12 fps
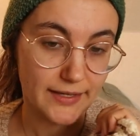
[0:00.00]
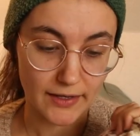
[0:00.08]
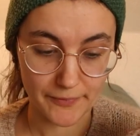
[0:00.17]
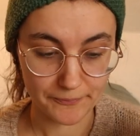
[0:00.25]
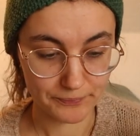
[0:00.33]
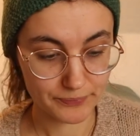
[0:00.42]
Yeah.
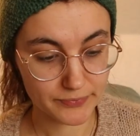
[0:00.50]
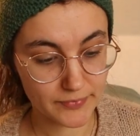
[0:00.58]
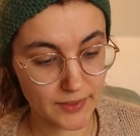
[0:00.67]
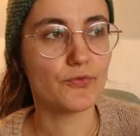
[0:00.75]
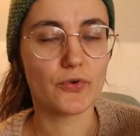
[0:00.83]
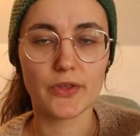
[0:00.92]

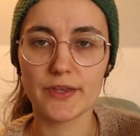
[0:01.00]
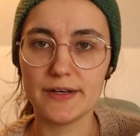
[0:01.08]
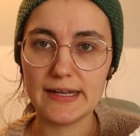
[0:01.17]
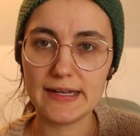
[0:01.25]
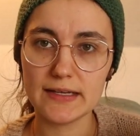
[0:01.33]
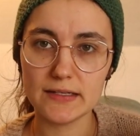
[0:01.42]
For the
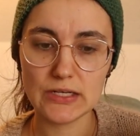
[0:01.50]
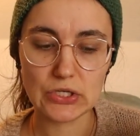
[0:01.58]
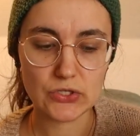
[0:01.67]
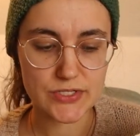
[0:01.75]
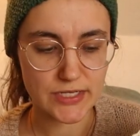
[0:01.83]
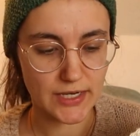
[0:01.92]
knitting
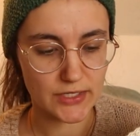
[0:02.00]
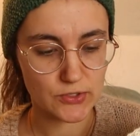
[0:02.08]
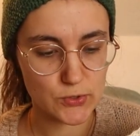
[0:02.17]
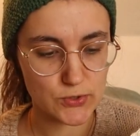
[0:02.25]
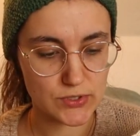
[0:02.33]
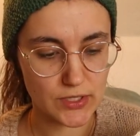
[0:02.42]
needles, I
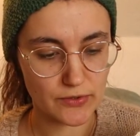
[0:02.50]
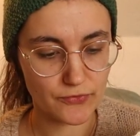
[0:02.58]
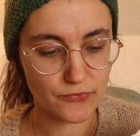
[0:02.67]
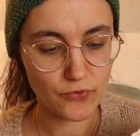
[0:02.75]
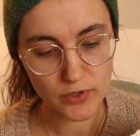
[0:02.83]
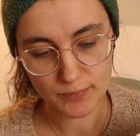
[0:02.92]
used a
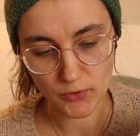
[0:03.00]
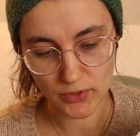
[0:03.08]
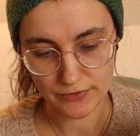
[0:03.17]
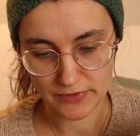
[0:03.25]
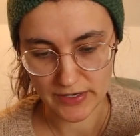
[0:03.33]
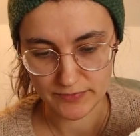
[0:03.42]

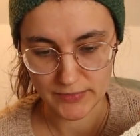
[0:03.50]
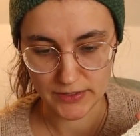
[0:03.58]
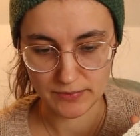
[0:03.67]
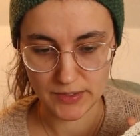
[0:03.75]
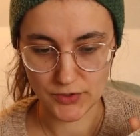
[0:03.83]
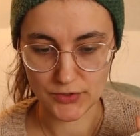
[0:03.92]
4.5
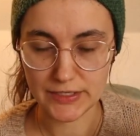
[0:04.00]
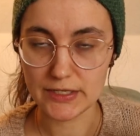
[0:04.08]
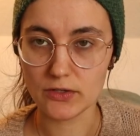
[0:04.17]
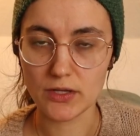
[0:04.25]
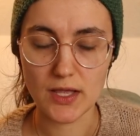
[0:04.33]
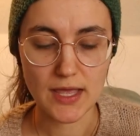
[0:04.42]
millimeter
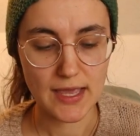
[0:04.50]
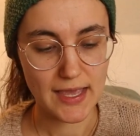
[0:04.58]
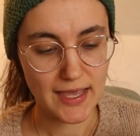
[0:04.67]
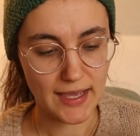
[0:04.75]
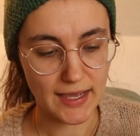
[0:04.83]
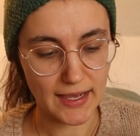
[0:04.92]
needle,
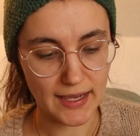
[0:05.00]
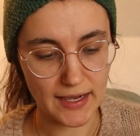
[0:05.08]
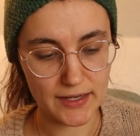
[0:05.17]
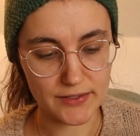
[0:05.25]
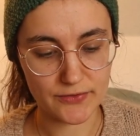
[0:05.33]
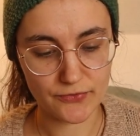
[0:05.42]

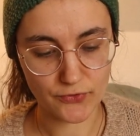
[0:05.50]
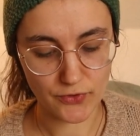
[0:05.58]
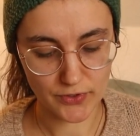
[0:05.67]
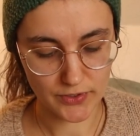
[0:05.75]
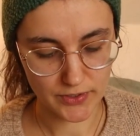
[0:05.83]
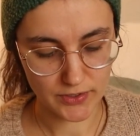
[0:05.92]
and
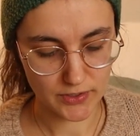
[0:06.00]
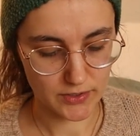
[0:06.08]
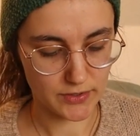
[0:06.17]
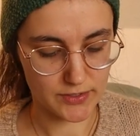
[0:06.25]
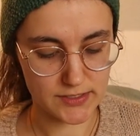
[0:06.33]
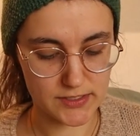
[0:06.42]
for
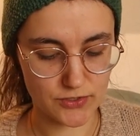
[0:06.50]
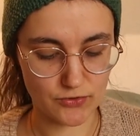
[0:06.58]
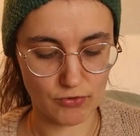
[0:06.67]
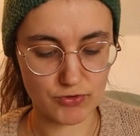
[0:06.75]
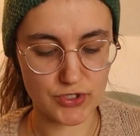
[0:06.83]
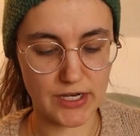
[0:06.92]
this
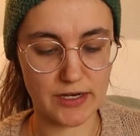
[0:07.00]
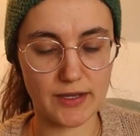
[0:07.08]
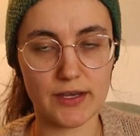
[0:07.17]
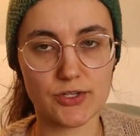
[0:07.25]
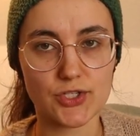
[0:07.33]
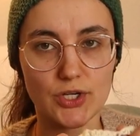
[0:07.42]
crocheted
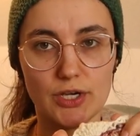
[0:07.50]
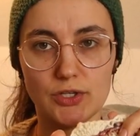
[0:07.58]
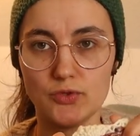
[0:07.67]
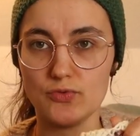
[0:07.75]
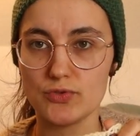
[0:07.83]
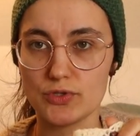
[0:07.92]
edge, I
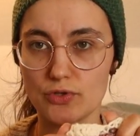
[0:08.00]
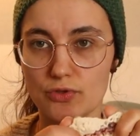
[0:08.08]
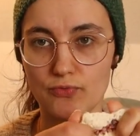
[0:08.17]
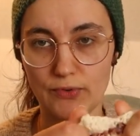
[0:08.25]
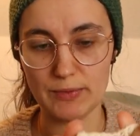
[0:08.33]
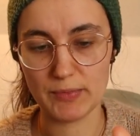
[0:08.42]
used a
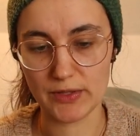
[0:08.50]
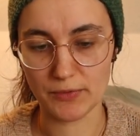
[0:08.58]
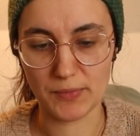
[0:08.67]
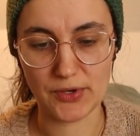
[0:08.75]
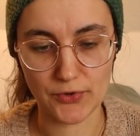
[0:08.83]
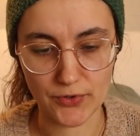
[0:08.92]
3
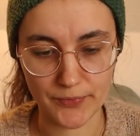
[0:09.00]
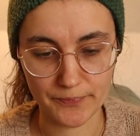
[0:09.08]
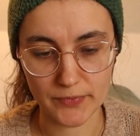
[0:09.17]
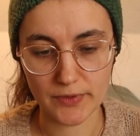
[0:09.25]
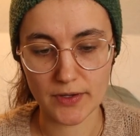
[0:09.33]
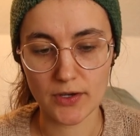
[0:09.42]
millimeter
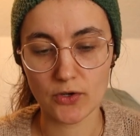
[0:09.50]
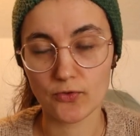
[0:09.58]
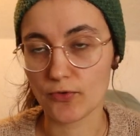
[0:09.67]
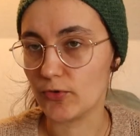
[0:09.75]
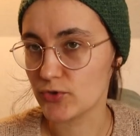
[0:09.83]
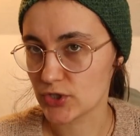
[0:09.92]

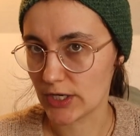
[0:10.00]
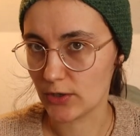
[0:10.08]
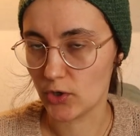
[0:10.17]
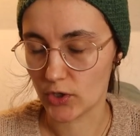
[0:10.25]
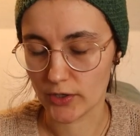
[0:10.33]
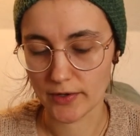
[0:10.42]
crochet
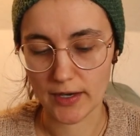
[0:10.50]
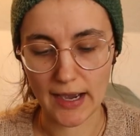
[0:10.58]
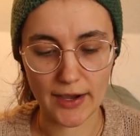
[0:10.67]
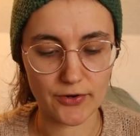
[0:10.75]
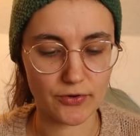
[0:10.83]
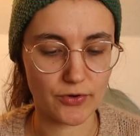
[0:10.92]
hook.
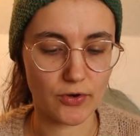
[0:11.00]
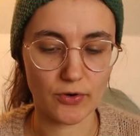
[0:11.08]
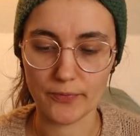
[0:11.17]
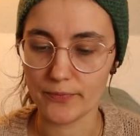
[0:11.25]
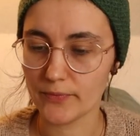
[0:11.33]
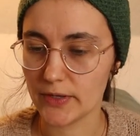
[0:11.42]
I don't
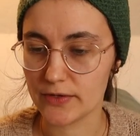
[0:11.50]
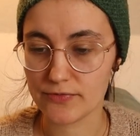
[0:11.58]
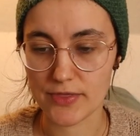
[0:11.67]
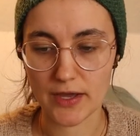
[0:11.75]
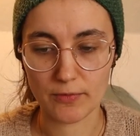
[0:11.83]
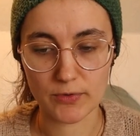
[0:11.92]
know
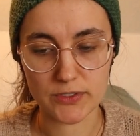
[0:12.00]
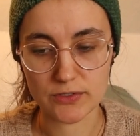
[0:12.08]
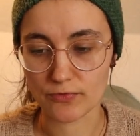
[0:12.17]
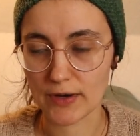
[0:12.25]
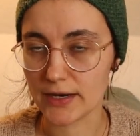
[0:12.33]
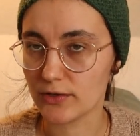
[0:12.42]
if that was
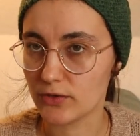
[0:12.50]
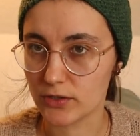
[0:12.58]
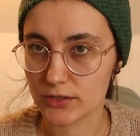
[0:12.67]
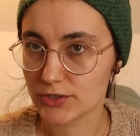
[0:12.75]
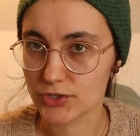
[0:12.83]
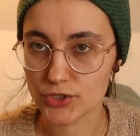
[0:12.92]
the right
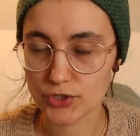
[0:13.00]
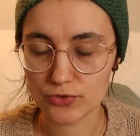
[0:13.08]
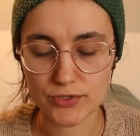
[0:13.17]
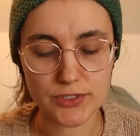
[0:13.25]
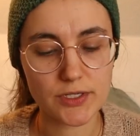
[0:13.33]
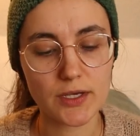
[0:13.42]
hook to
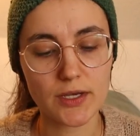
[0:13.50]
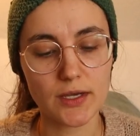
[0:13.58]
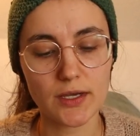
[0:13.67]
choose.